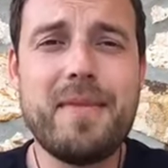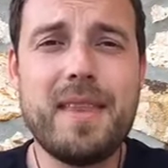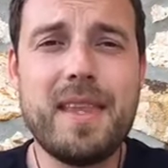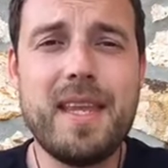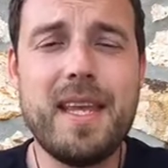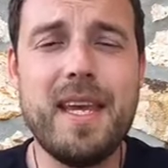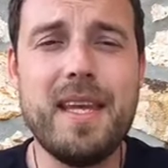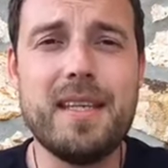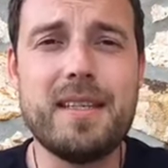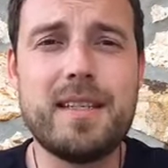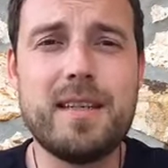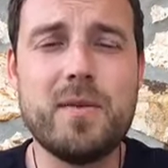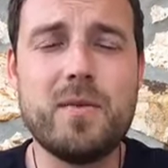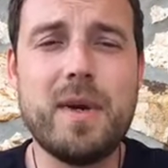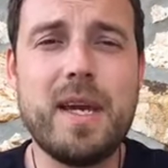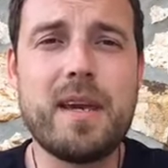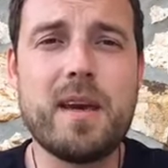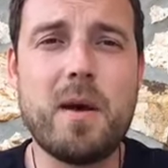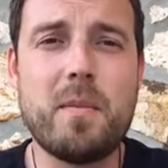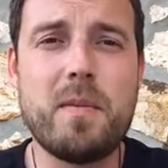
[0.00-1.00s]
is to
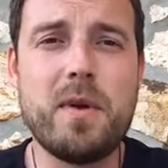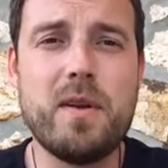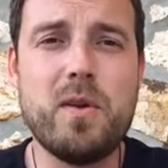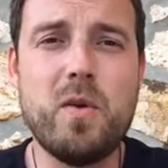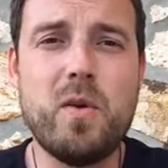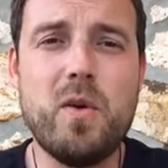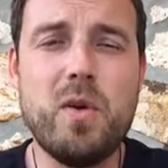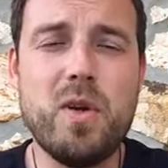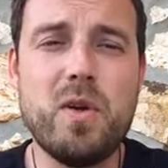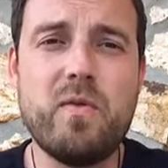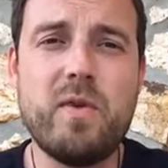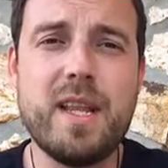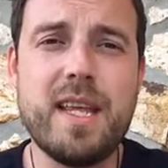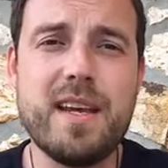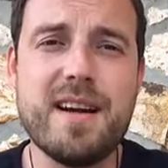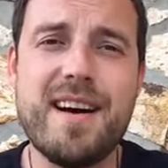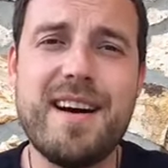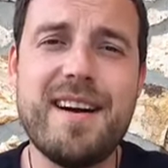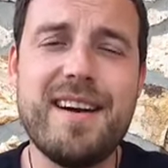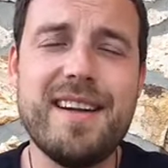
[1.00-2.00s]
wake up and know who you really
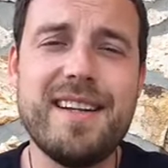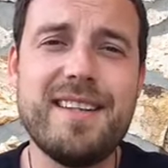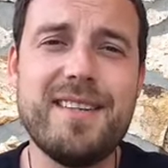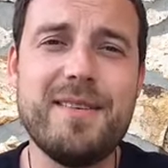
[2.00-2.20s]
are and to